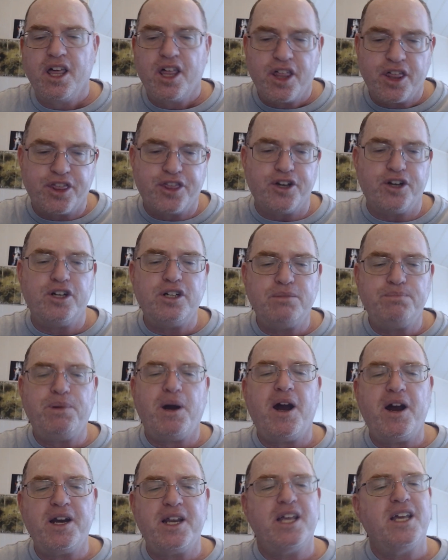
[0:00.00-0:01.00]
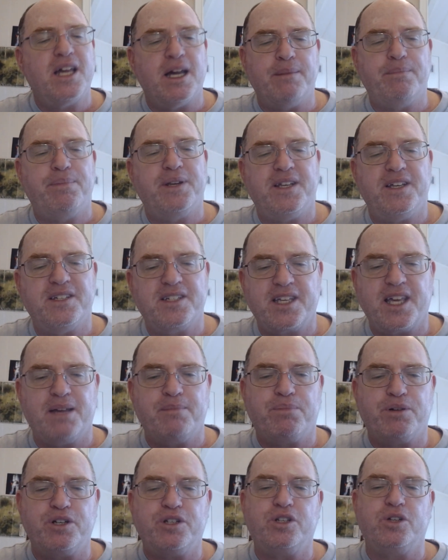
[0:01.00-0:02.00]
Third party companies
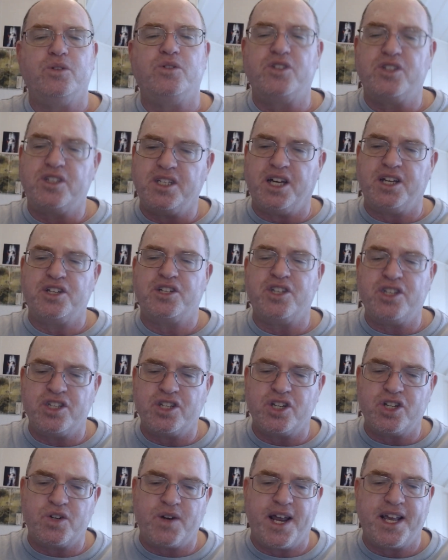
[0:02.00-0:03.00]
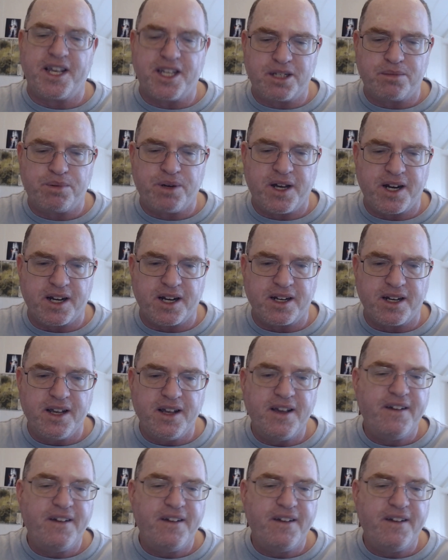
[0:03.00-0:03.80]
can produce Dungeons and Dragons product.